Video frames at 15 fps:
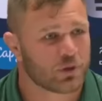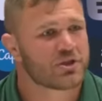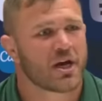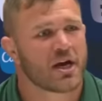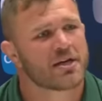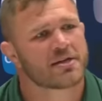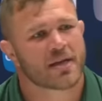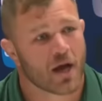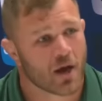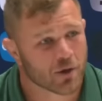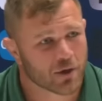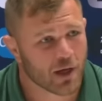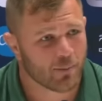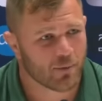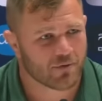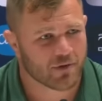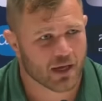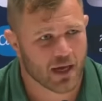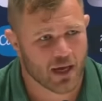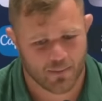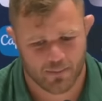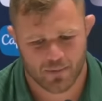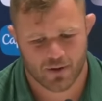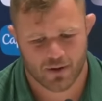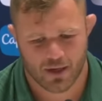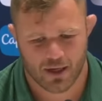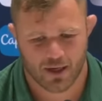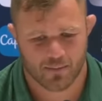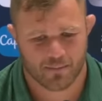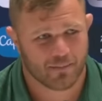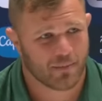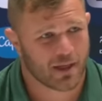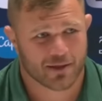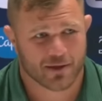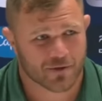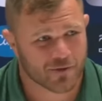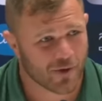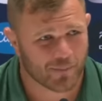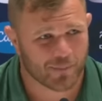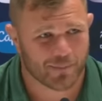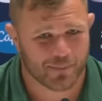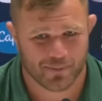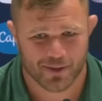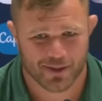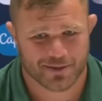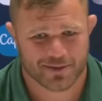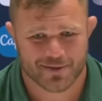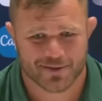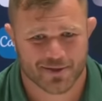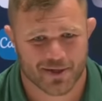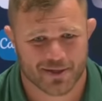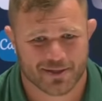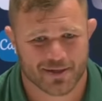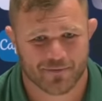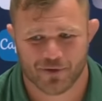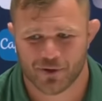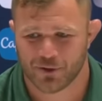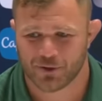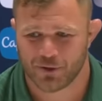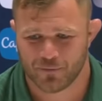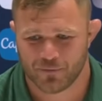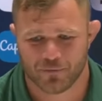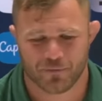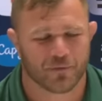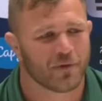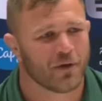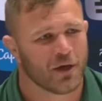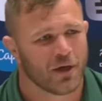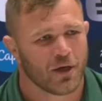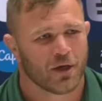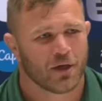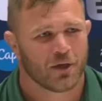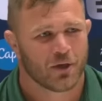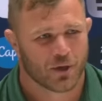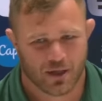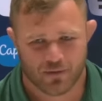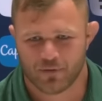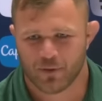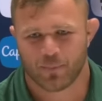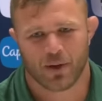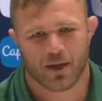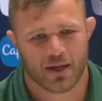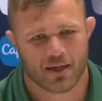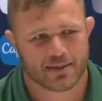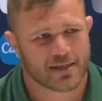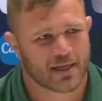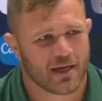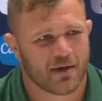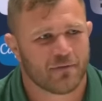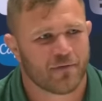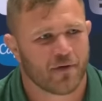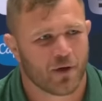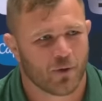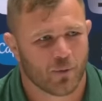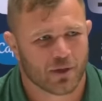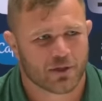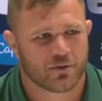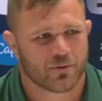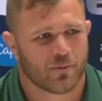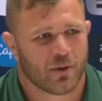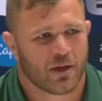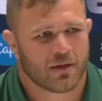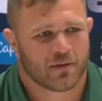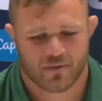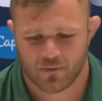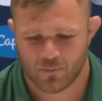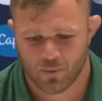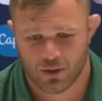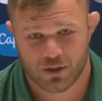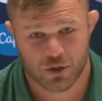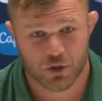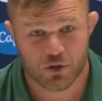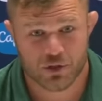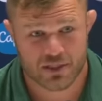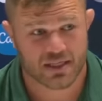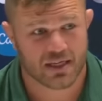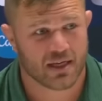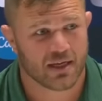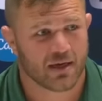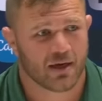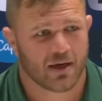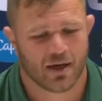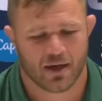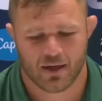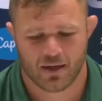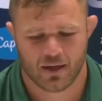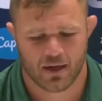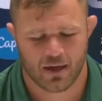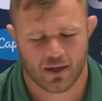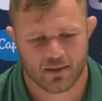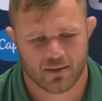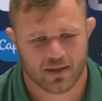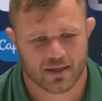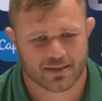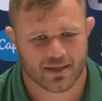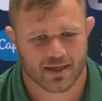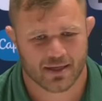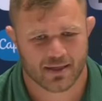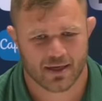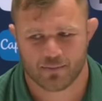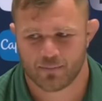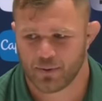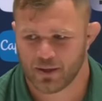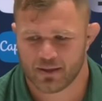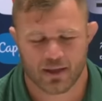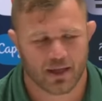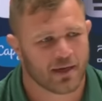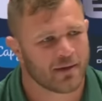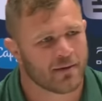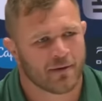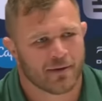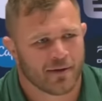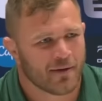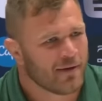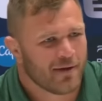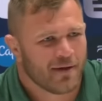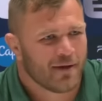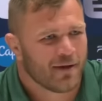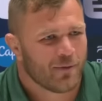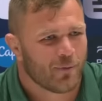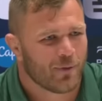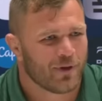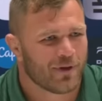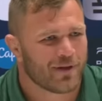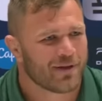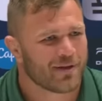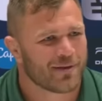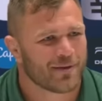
change the outcome of the game. At the top, it's difficult. You've you give the players the info, what you want and what you see and things like that. But then, well,